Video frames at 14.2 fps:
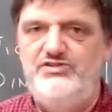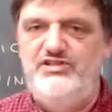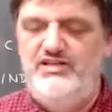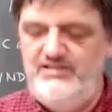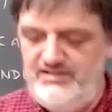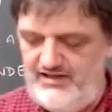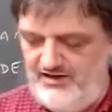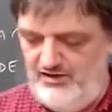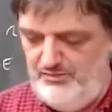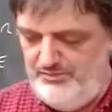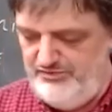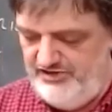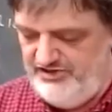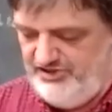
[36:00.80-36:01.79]
which they
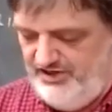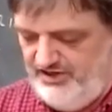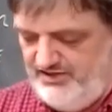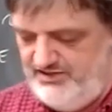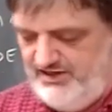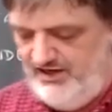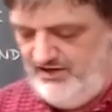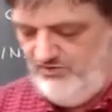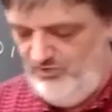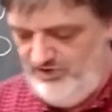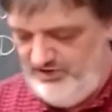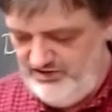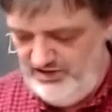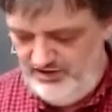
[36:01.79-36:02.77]
titled Bridges and
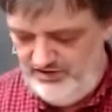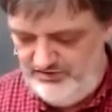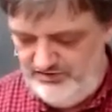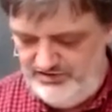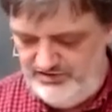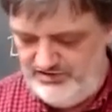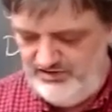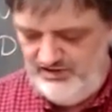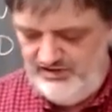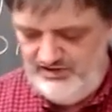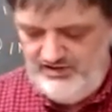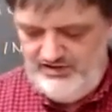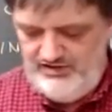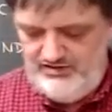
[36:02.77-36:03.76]
Windows,
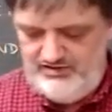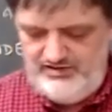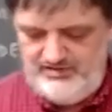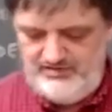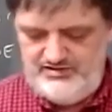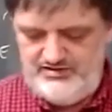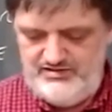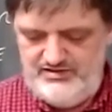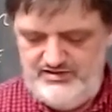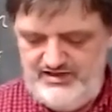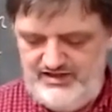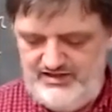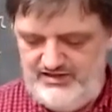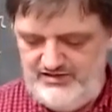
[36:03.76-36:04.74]
there's
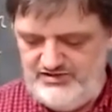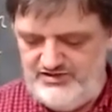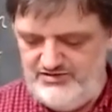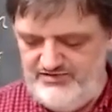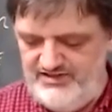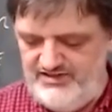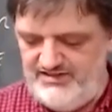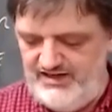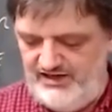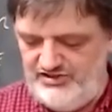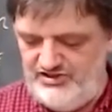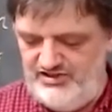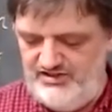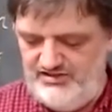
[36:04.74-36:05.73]
then there's three
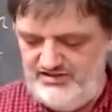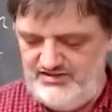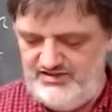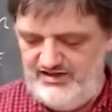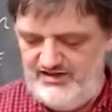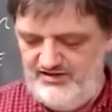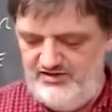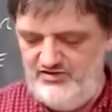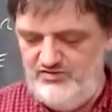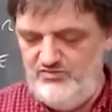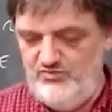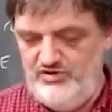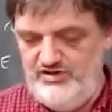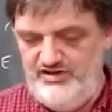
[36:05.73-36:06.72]
sections
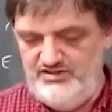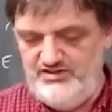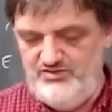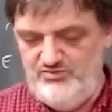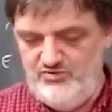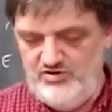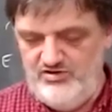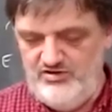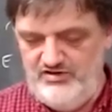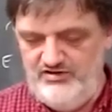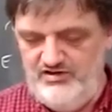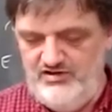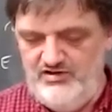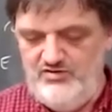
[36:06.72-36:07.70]
titled What is the
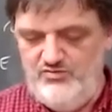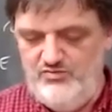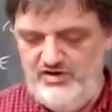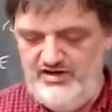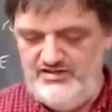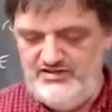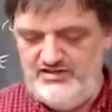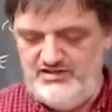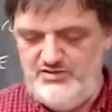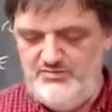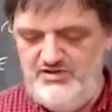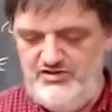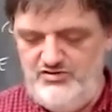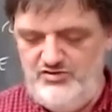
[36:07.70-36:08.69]
World? What is it to
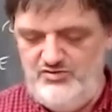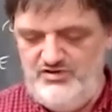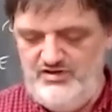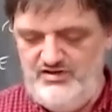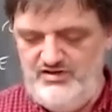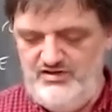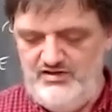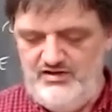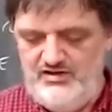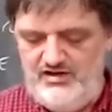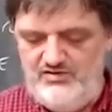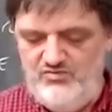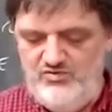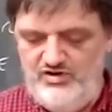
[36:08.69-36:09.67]
be human?
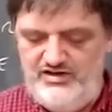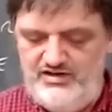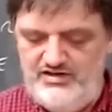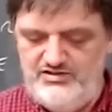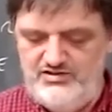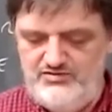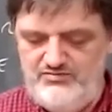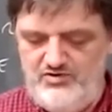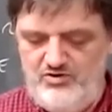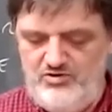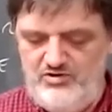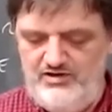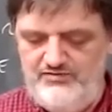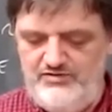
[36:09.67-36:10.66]
And what is the
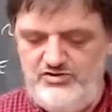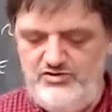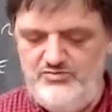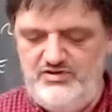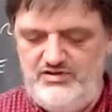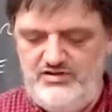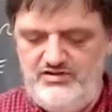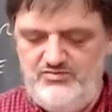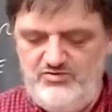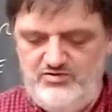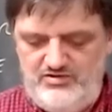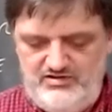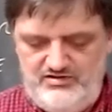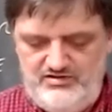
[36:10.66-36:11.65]
role of a human in the
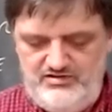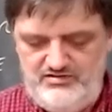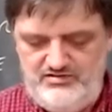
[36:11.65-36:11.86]
world?